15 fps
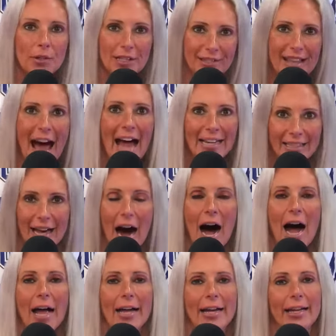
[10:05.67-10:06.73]
as that
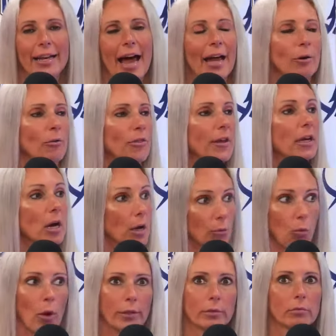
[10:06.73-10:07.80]
guy. And I don't think
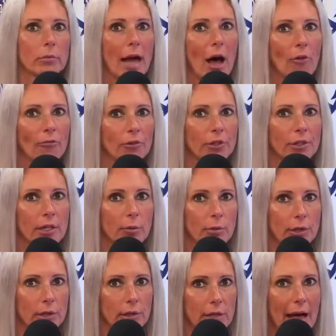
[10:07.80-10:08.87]
what Alfredson did was
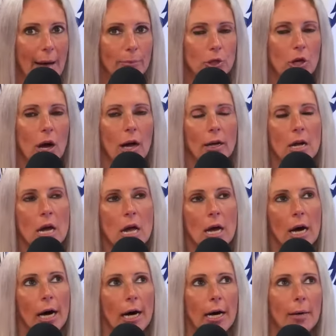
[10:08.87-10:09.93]
a slap shot.
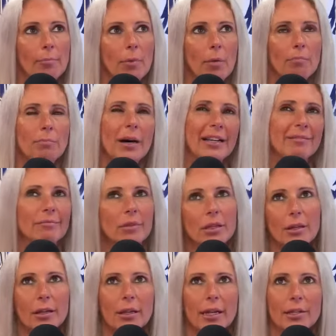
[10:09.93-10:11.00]
But
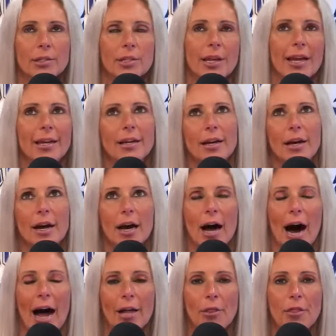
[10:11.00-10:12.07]
it's like,
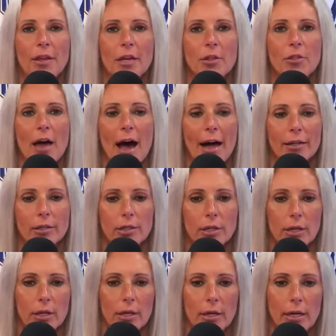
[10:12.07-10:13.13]
I think that
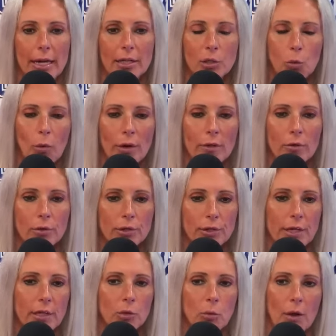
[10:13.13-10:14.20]
it's one of those
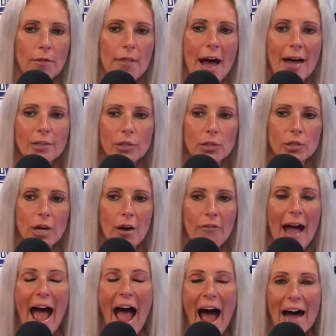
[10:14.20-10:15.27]
things where that stuff
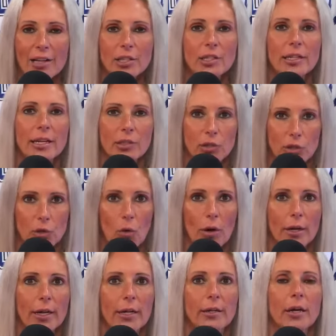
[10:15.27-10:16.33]
has to get
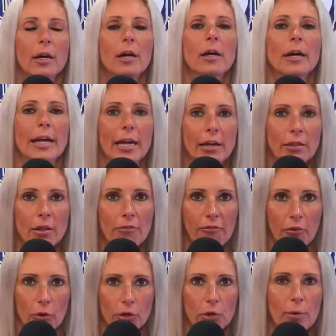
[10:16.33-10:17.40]
sorted in the
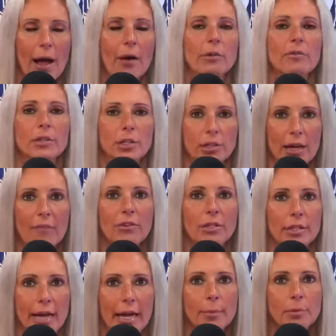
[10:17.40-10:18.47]
first round of a
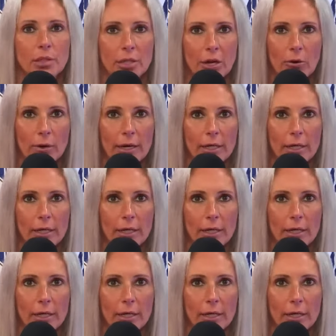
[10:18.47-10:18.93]
7-game series.